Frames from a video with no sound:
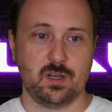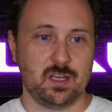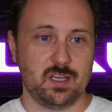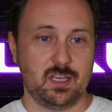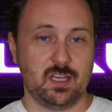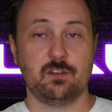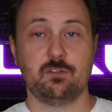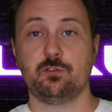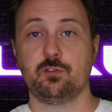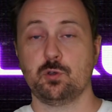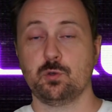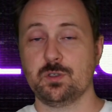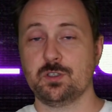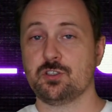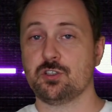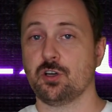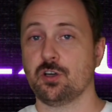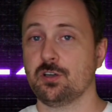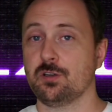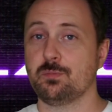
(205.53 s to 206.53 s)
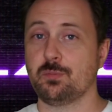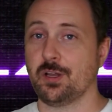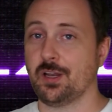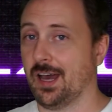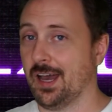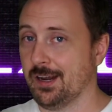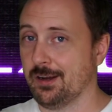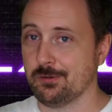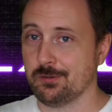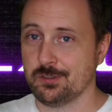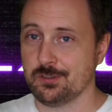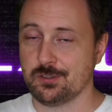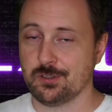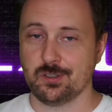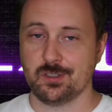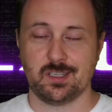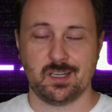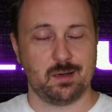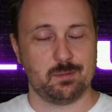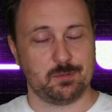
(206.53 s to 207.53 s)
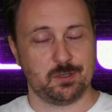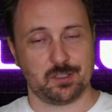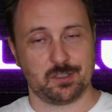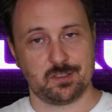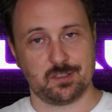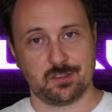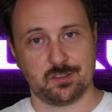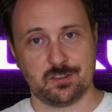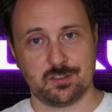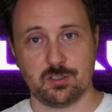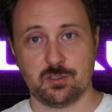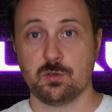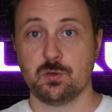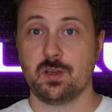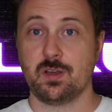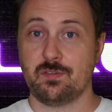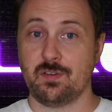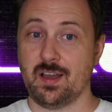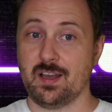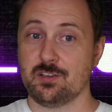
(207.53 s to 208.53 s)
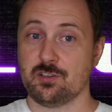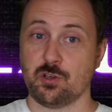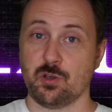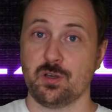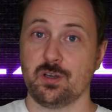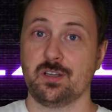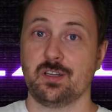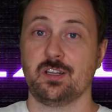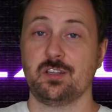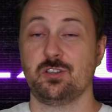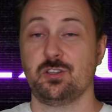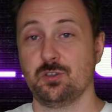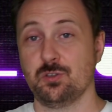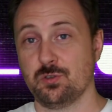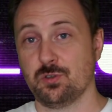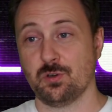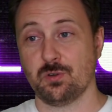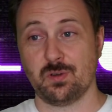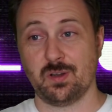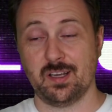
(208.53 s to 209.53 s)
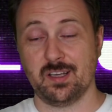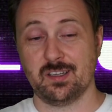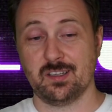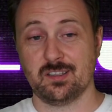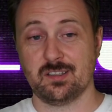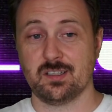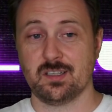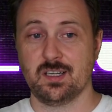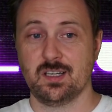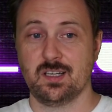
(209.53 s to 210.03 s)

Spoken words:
If you enjoy it but I don't enjoy it, I'm not going to continue. If I enjoy it and you don't like it,